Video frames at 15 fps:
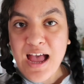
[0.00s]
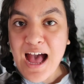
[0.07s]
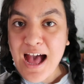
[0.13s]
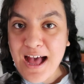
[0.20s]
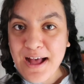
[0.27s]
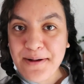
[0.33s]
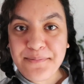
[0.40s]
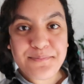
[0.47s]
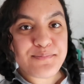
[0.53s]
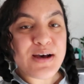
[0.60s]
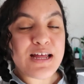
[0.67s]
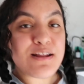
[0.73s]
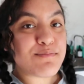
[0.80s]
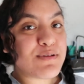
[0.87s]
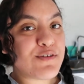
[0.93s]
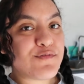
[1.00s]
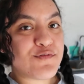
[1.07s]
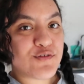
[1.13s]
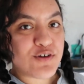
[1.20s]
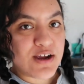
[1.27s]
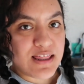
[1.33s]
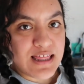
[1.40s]
But
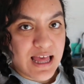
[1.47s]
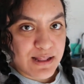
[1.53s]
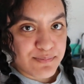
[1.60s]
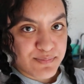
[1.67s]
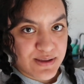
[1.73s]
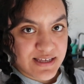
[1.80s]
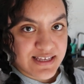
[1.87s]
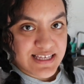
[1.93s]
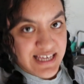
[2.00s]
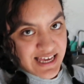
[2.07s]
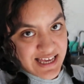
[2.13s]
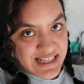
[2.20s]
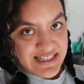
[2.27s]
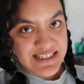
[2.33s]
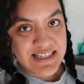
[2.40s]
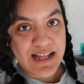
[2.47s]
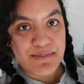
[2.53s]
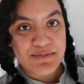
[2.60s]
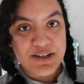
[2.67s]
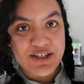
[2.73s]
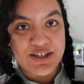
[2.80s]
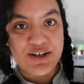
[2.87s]
before that begins, let
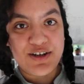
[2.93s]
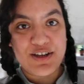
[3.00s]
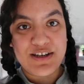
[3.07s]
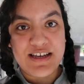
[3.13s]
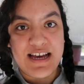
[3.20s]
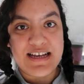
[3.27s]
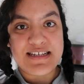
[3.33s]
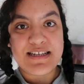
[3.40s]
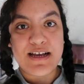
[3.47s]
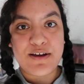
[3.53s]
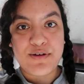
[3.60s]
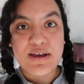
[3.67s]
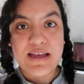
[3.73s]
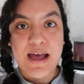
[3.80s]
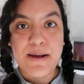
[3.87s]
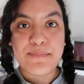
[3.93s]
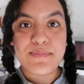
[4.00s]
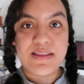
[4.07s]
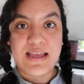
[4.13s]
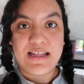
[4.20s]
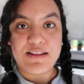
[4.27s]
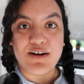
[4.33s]
me show you guys a quick
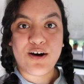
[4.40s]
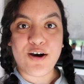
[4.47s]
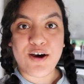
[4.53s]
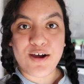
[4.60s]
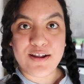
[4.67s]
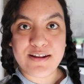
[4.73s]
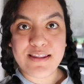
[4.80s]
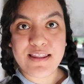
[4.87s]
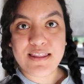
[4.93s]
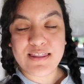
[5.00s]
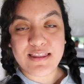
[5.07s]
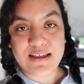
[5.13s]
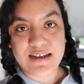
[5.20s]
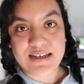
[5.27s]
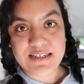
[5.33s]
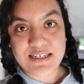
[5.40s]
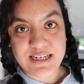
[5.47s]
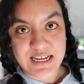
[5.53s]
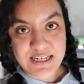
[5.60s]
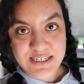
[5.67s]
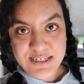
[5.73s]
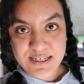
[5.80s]
update on the
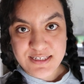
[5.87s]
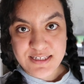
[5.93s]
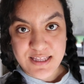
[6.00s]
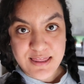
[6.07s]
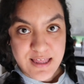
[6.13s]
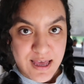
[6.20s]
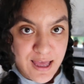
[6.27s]
changes in the